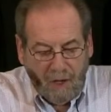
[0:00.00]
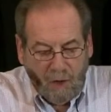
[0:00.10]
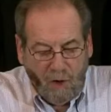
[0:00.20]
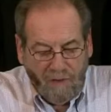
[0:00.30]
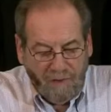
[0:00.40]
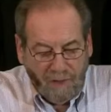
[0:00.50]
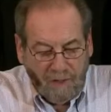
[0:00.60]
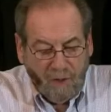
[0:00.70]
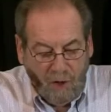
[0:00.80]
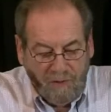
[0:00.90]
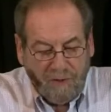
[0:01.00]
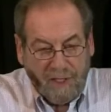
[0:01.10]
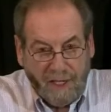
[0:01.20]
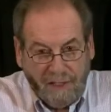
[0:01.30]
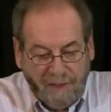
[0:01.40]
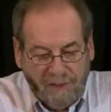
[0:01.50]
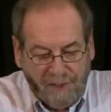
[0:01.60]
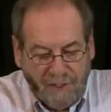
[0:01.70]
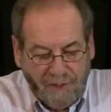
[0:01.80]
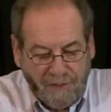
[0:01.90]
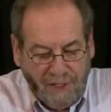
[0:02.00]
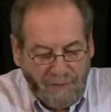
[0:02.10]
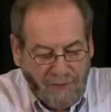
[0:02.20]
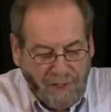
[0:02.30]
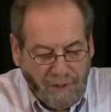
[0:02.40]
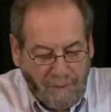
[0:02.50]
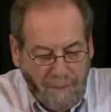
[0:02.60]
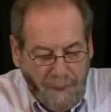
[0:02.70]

lawfully enter this country every year.